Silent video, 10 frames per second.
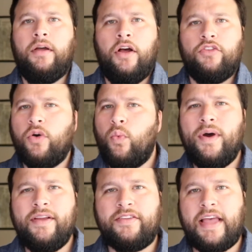So
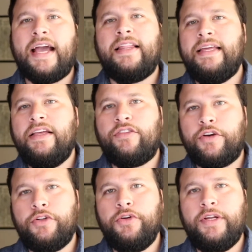what exactly is
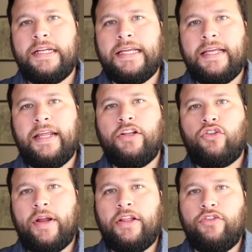included in a
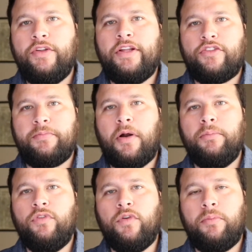TransUnion
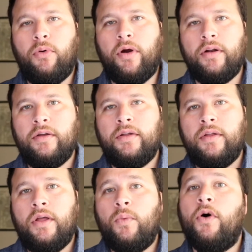Smartmove report?
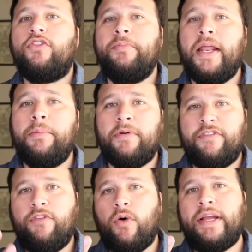Well, it's made up of 4